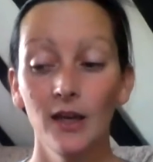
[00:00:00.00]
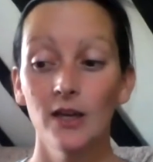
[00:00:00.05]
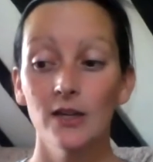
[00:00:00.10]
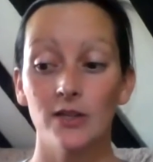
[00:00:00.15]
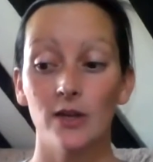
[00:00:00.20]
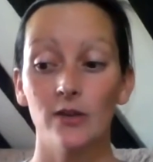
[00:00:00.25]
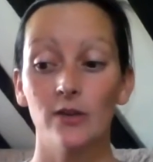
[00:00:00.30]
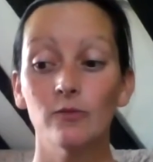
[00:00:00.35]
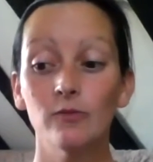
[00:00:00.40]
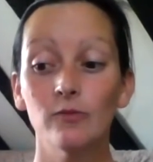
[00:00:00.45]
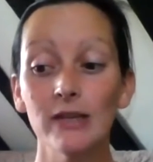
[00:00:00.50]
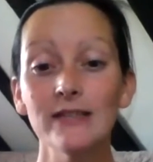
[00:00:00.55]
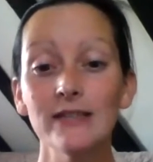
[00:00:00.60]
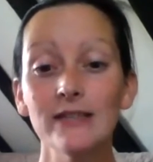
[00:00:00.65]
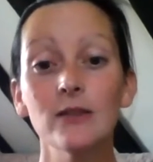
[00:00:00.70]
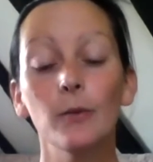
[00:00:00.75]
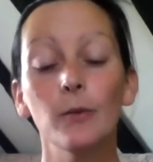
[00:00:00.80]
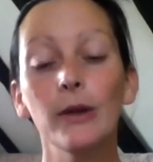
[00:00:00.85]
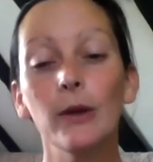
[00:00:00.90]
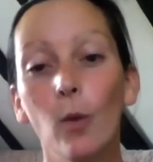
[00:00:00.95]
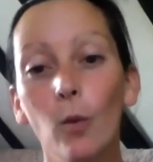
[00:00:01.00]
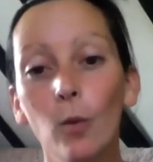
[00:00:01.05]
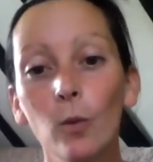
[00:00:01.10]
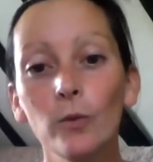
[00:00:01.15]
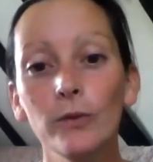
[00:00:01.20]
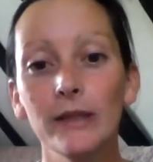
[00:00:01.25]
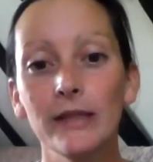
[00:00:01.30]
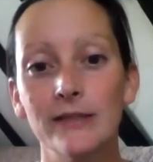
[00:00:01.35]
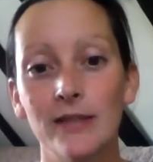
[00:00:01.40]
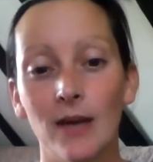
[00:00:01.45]
So the reason that we
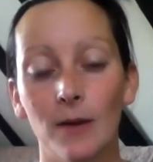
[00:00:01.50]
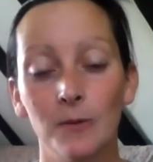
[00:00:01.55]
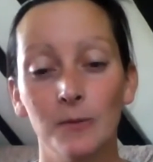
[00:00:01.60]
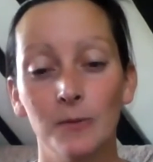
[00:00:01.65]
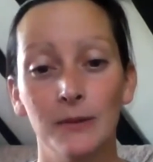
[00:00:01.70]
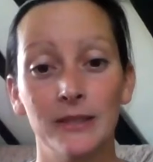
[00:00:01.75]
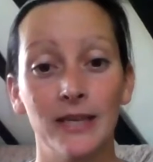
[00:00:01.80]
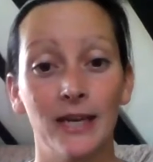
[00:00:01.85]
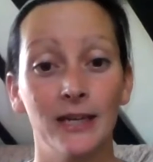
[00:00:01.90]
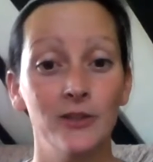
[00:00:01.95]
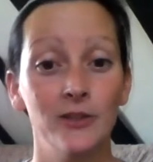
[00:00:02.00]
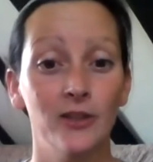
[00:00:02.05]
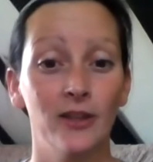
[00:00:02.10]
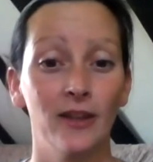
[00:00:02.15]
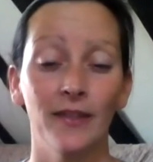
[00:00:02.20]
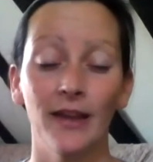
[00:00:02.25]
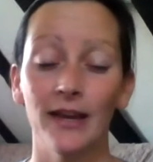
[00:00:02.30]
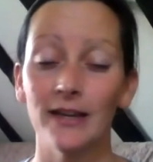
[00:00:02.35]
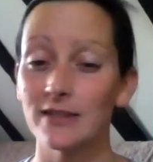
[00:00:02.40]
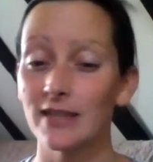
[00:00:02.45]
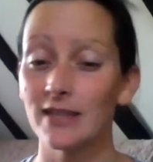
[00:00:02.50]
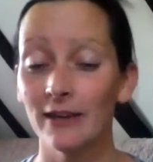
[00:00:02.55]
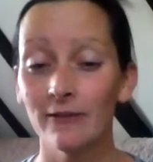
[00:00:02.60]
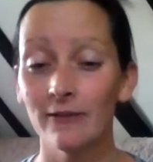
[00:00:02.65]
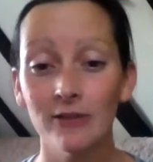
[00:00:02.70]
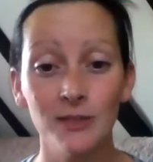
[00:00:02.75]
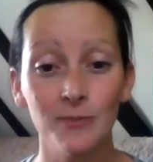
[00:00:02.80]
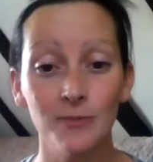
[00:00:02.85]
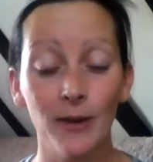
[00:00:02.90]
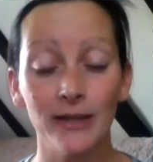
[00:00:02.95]
all need supplementation, and that's
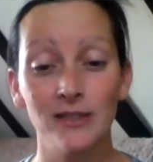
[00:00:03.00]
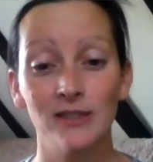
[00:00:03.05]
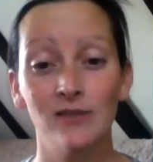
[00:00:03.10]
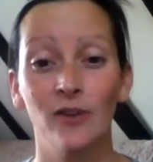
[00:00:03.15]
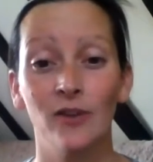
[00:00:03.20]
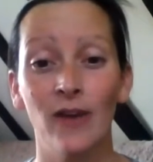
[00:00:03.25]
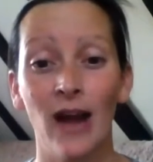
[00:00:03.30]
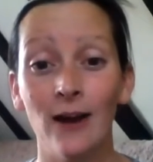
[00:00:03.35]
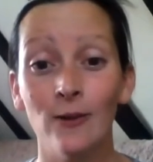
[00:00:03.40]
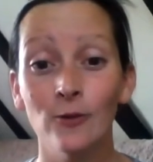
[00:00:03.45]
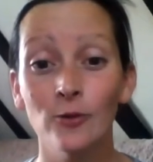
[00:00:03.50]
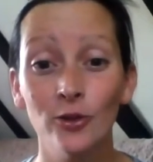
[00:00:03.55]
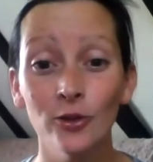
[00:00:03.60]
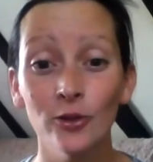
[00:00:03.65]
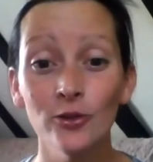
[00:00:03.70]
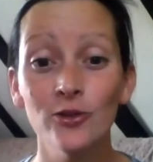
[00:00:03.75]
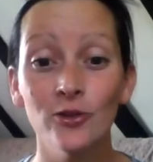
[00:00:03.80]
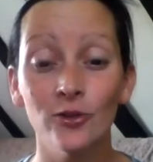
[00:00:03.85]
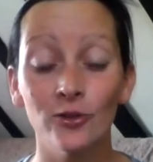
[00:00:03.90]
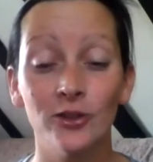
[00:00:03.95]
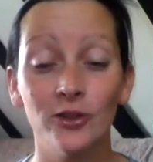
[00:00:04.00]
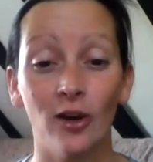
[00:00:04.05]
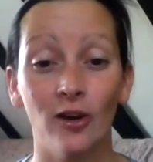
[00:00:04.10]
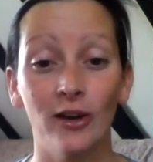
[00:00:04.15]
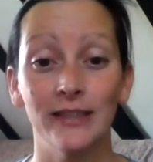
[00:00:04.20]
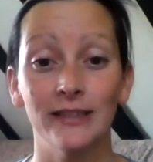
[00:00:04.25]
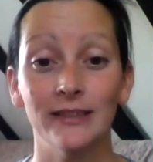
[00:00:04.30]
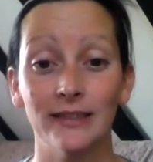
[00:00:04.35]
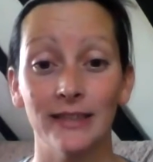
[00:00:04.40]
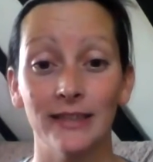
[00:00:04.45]
irrespective of how good your
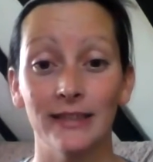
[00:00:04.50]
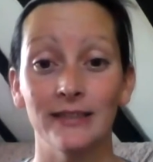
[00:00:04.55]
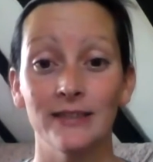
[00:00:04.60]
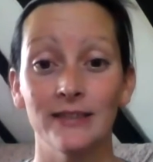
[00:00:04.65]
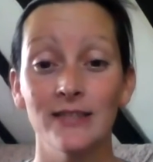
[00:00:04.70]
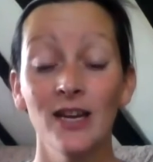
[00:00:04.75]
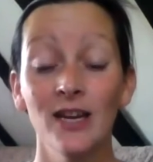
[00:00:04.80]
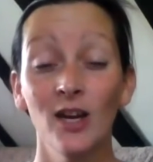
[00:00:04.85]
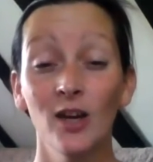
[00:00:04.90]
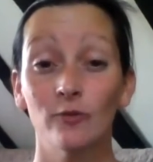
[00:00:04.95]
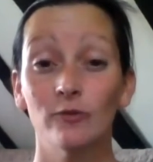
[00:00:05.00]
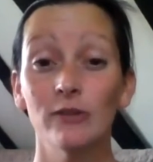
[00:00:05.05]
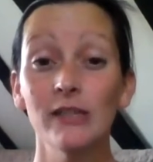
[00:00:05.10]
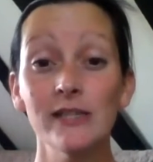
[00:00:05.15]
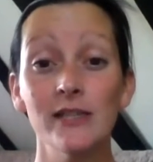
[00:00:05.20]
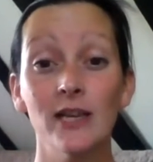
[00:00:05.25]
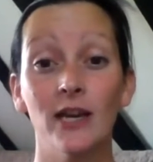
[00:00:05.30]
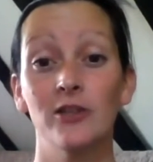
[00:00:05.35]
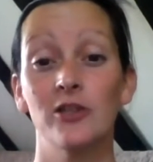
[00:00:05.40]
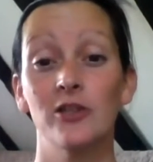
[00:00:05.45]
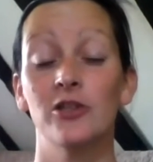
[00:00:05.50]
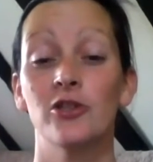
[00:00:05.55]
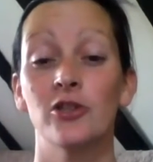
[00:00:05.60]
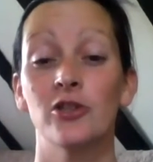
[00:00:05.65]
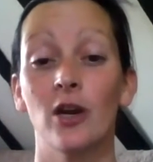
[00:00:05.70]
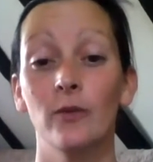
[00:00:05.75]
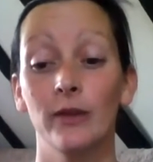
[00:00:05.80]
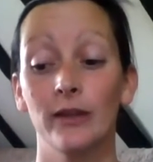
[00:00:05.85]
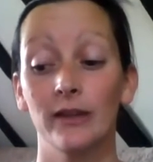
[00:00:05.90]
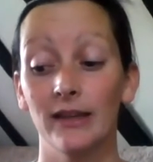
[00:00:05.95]
diet is, research is
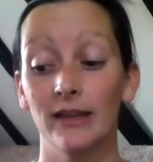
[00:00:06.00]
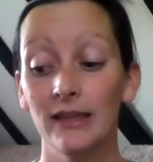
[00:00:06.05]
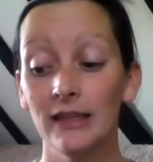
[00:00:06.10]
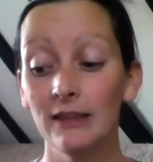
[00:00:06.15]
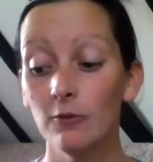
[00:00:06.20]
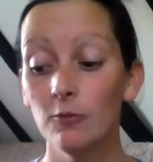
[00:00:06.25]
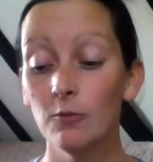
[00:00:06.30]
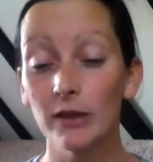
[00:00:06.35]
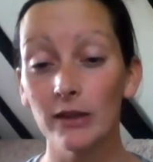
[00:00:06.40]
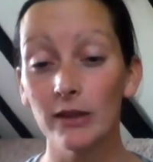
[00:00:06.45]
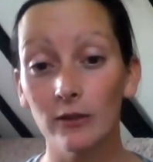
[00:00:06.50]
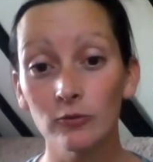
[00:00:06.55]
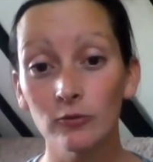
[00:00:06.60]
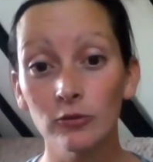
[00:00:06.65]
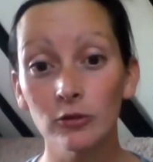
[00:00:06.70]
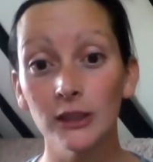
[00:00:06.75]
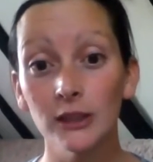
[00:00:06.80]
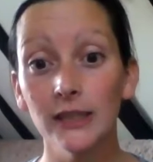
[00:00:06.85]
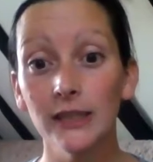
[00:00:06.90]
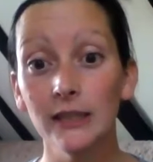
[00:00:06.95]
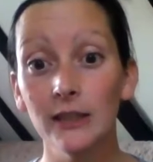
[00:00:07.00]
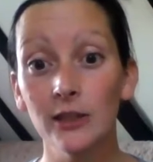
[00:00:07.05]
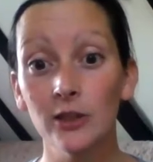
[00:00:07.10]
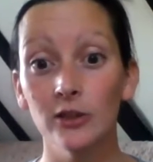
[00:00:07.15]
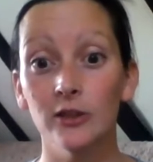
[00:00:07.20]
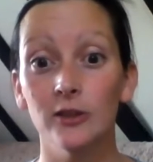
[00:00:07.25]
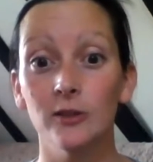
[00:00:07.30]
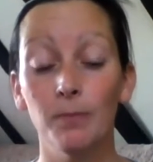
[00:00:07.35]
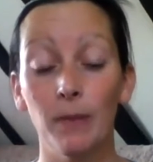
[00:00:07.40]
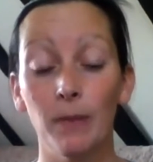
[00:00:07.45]
showing that even with a really
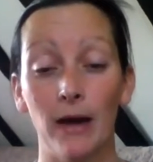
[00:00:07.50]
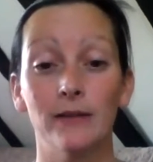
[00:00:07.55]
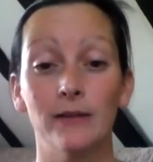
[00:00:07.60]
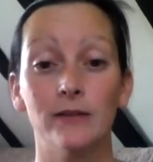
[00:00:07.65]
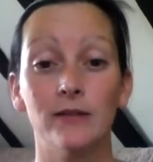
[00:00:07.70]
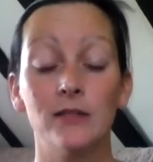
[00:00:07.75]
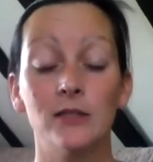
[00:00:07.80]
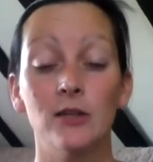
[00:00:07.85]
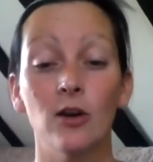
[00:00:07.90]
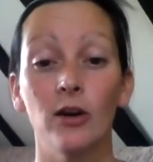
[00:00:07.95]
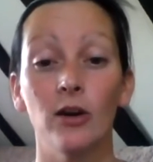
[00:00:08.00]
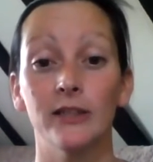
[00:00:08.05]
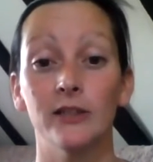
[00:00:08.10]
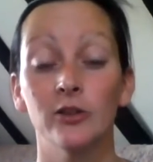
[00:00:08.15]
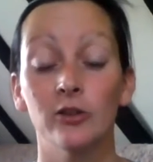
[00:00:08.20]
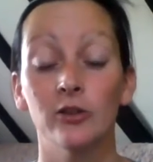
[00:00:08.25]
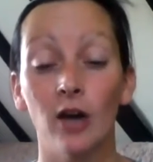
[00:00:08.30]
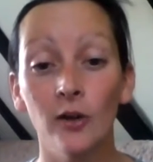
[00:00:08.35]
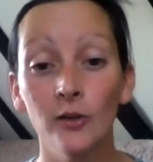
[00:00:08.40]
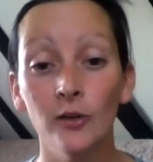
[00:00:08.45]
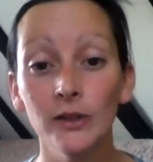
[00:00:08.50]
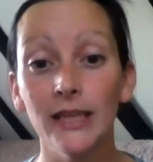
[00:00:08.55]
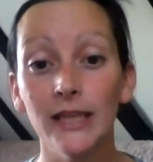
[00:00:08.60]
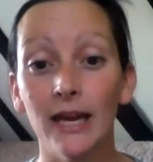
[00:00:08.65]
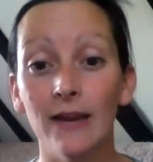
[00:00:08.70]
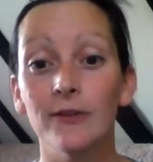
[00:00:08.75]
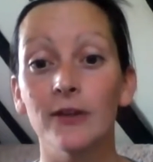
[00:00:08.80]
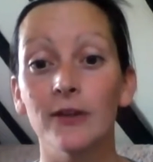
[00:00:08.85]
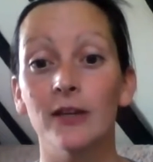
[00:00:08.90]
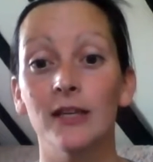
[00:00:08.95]
good balanced diet, you're only
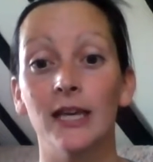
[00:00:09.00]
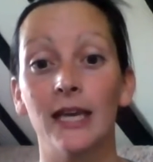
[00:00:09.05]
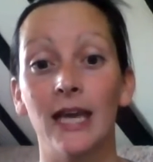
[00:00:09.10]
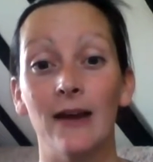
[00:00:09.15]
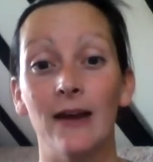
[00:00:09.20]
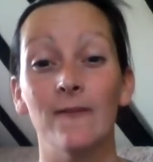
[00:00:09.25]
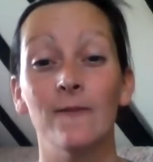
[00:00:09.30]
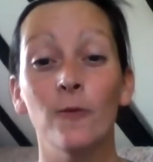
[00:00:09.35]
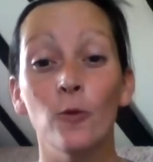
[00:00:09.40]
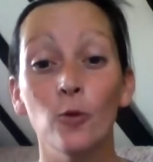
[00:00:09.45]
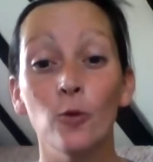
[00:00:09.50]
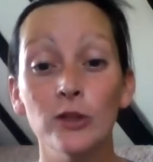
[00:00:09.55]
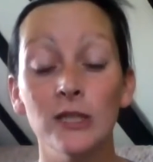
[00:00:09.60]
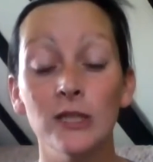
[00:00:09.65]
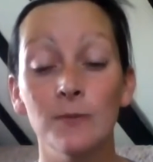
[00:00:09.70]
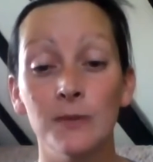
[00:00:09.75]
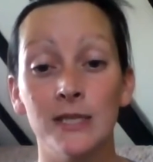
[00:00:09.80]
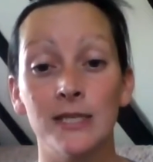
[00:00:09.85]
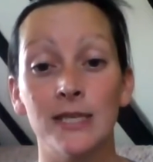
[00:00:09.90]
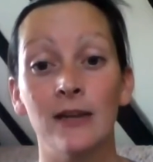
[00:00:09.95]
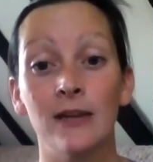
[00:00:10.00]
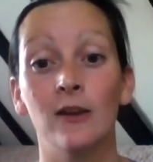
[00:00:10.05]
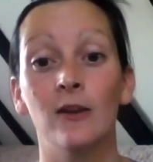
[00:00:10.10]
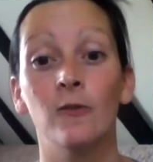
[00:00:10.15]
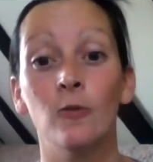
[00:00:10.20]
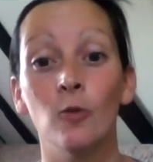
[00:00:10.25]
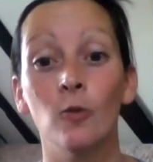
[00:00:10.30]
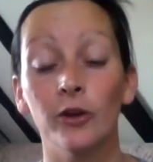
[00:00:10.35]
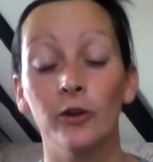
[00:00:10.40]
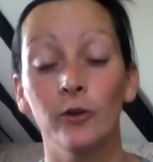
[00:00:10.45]
ever going to get 40%
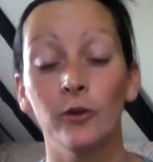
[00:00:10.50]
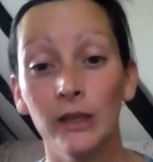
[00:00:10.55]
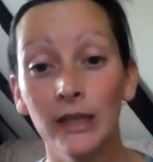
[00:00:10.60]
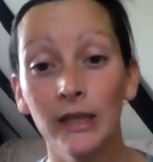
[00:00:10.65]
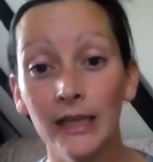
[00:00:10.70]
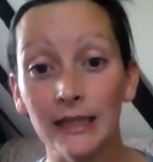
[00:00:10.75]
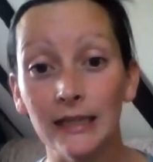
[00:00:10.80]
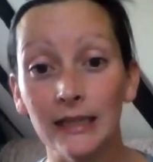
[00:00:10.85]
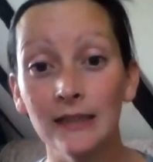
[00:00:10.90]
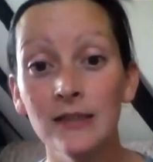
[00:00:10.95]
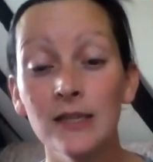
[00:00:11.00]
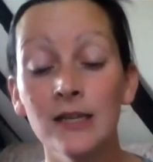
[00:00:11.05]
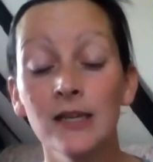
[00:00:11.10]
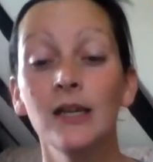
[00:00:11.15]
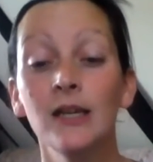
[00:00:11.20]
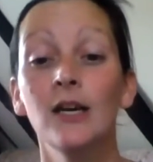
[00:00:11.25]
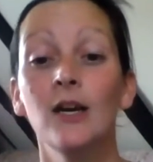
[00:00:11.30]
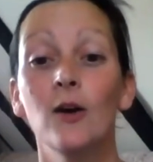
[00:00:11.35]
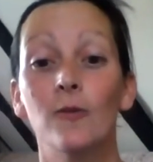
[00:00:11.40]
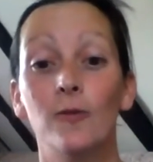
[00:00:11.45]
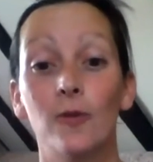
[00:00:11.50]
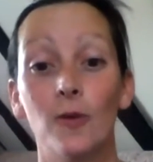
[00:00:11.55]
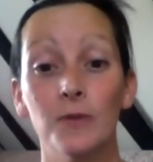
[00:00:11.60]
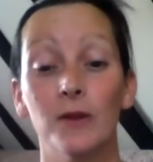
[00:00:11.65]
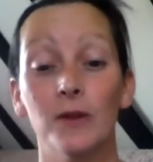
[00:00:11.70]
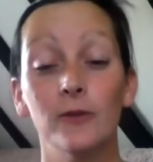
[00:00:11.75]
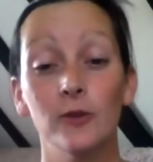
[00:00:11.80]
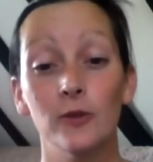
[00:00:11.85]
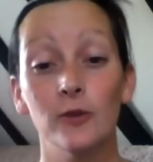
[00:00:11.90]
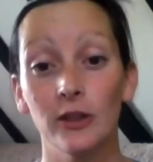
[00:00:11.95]
of what you need from
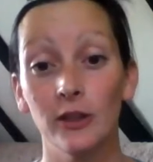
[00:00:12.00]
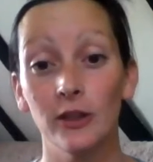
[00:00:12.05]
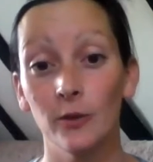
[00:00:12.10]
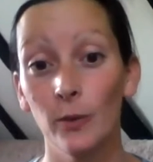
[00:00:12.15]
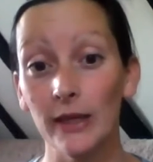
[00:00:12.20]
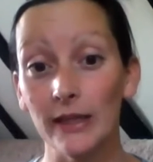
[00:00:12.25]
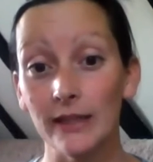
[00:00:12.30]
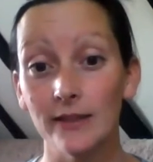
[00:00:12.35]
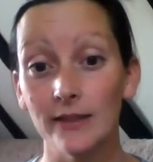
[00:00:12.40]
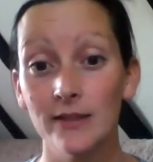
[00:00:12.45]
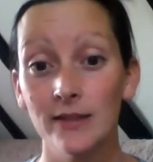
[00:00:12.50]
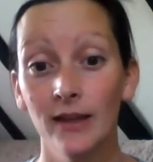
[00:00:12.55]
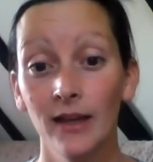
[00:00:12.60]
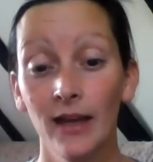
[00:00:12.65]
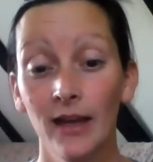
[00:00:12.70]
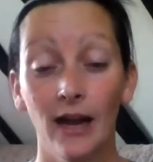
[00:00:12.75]
the food that you eat.